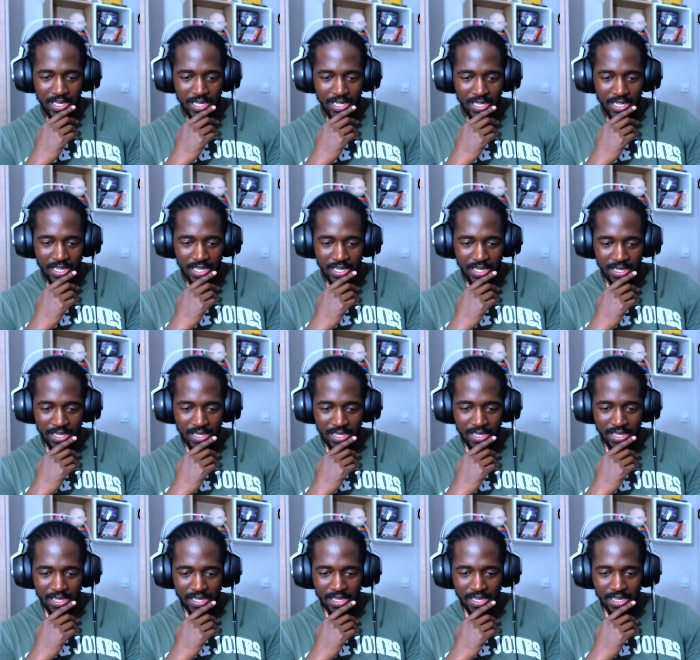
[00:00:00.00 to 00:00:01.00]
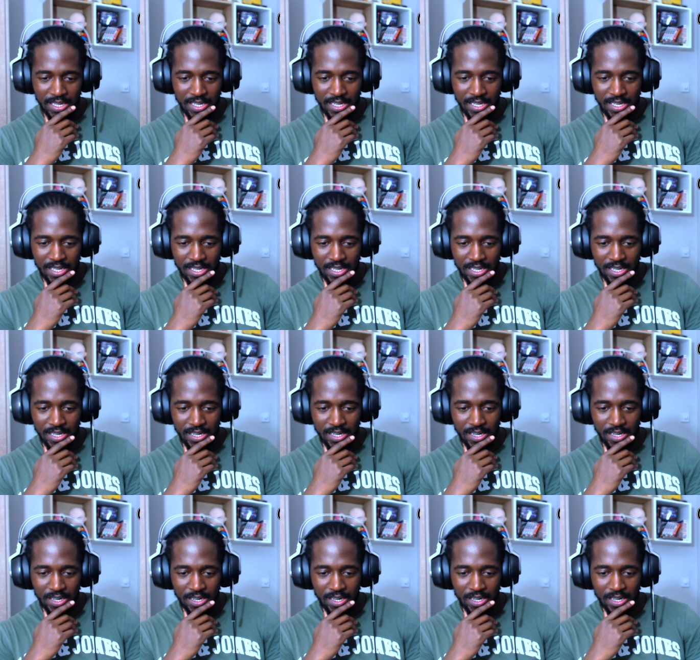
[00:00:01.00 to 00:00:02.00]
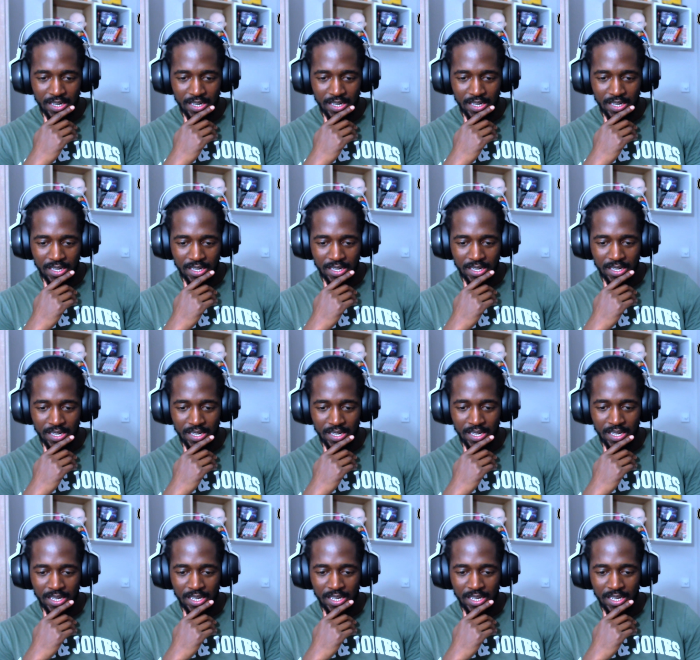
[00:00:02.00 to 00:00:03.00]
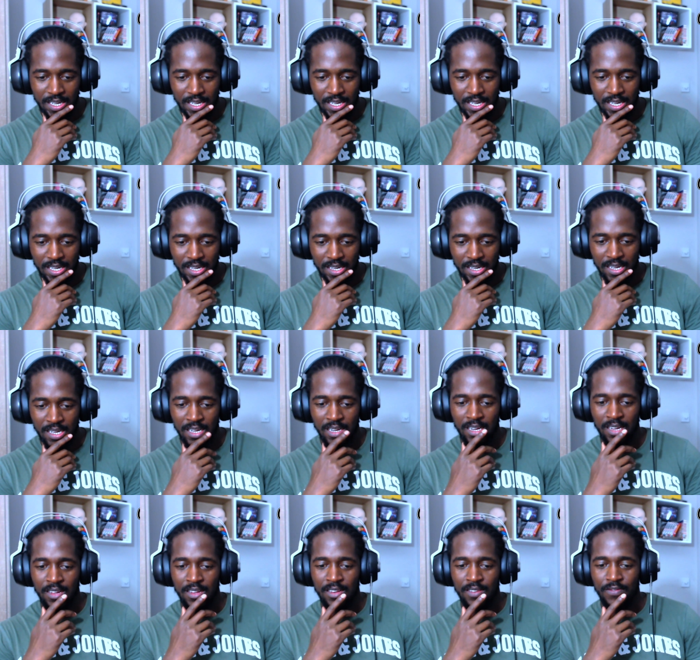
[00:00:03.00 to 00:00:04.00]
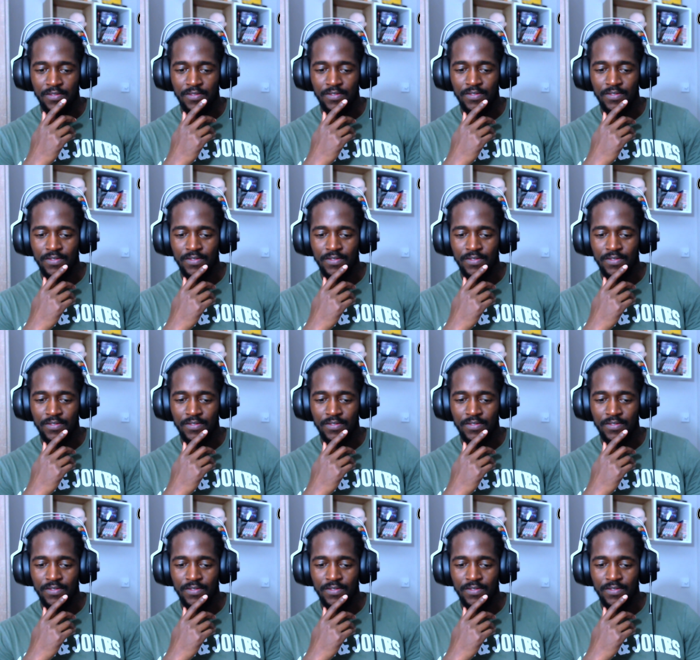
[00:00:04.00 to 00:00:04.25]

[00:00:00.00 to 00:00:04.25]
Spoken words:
Nobody speaks.